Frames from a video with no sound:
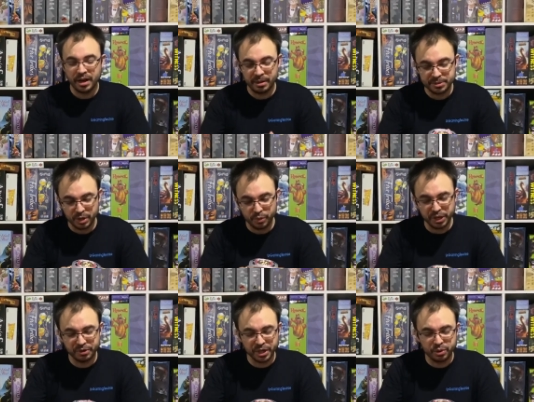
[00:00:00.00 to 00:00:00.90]
So really,
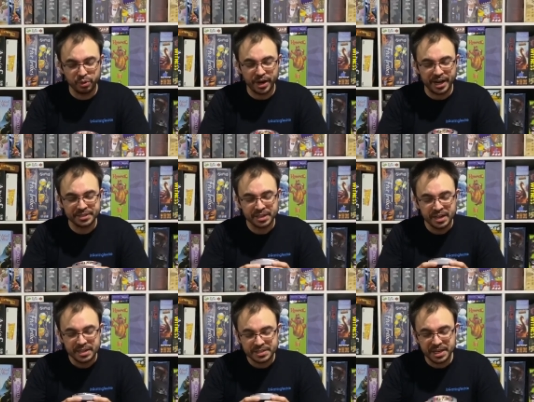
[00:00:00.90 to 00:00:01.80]
really cool, guys.
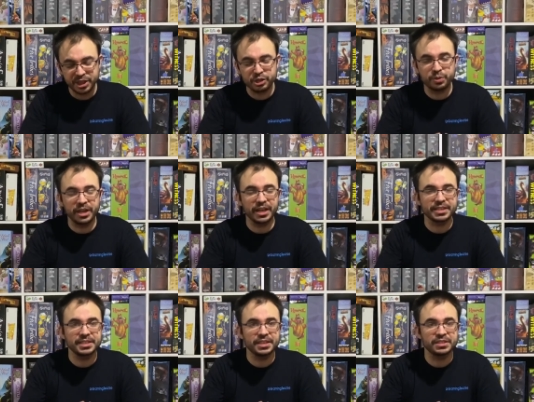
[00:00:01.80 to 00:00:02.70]
Seek this one out. Like I
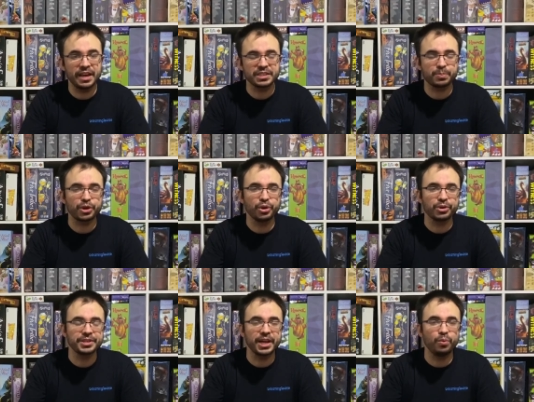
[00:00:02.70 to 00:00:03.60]
said, it has a pre-order
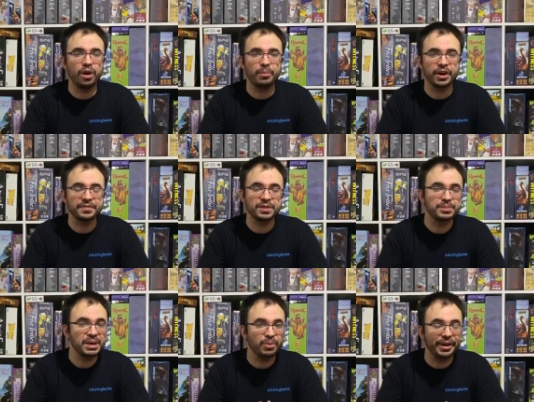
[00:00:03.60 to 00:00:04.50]
date on Walmart of
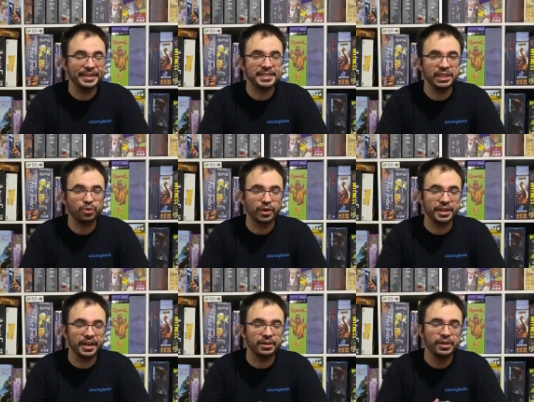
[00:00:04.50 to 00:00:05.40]
September 18th right
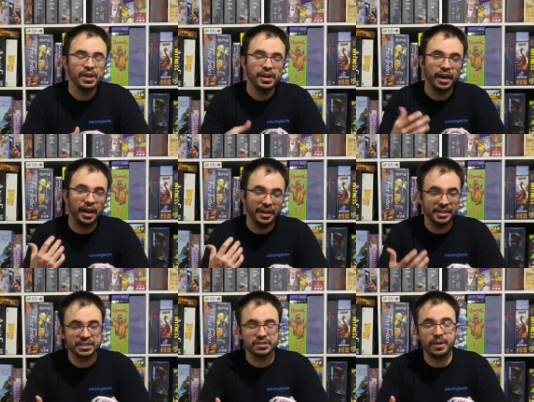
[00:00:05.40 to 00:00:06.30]
now. It
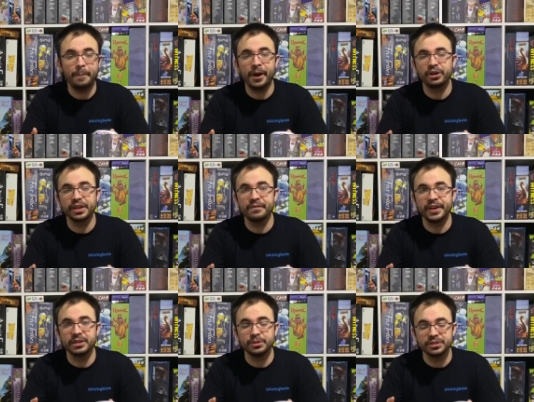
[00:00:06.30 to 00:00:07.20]
is apparently
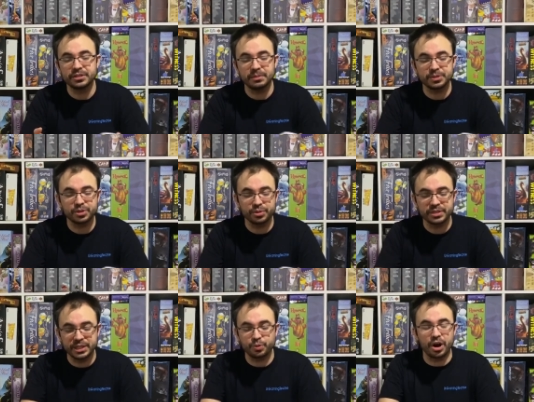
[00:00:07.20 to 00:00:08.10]
available in some stores.
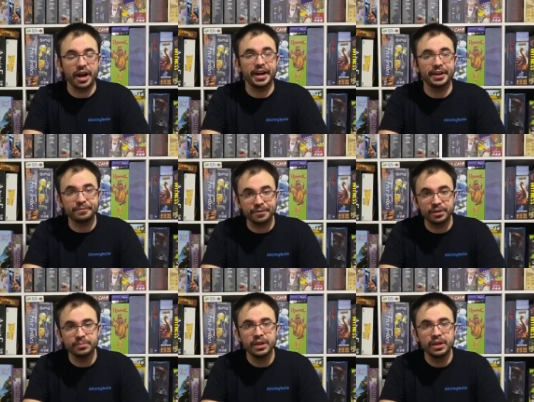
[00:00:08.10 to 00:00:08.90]
That's where I got it from.